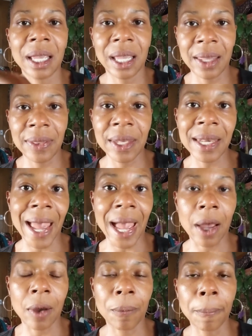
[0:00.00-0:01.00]
in the
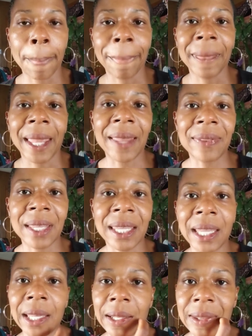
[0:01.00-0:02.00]
now. And the key